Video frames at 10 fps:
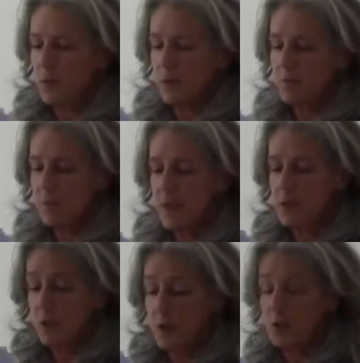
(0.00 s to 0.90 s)
one of my
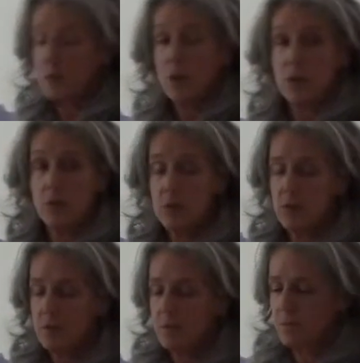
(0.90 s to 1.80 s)
daughter's
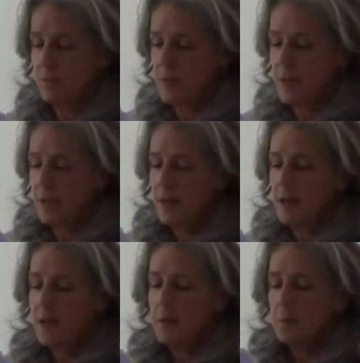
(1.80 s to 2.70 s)
hearts.
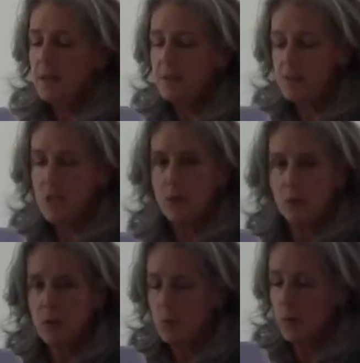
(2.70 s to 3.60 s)
Beef tongue
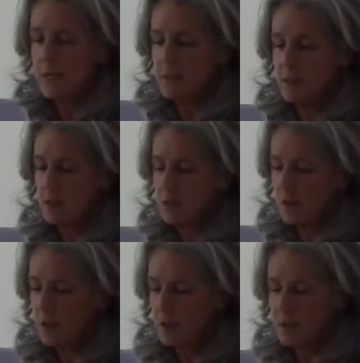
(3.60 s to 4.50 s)
with raisin sauce.